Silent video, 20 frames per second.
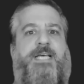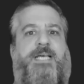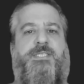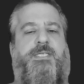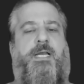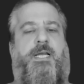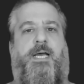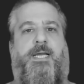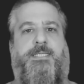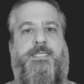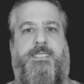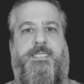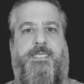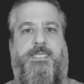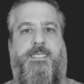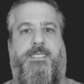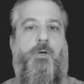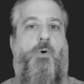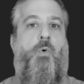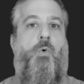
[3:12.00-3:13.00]
in
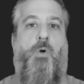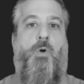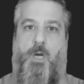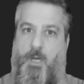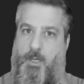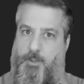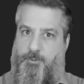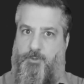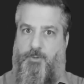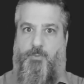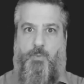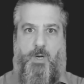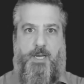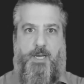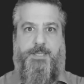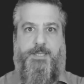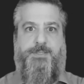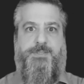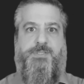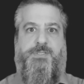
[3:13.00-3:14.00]
IT or
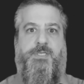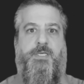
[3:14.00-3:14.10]
otherwise.